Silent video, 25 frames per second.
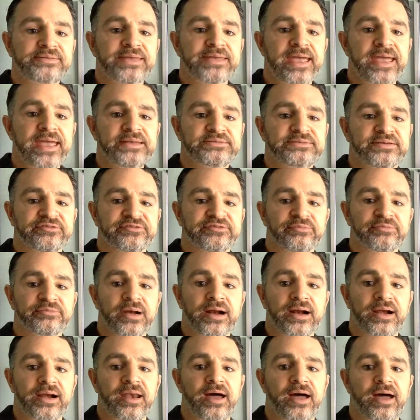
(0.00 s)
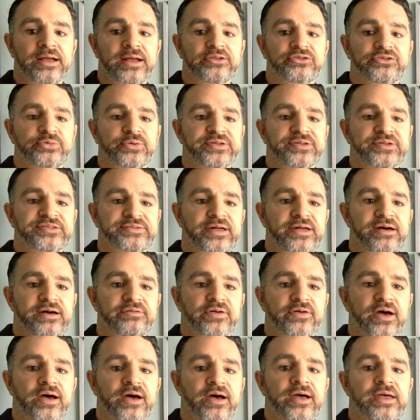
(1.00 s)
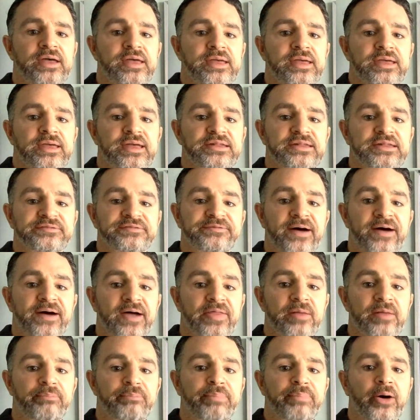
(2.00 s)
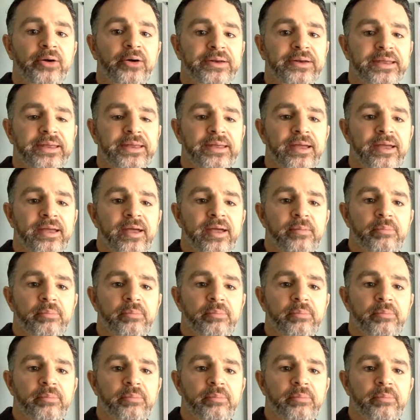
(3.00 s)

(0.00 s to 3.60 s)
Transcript: data from a client to a server is via the body,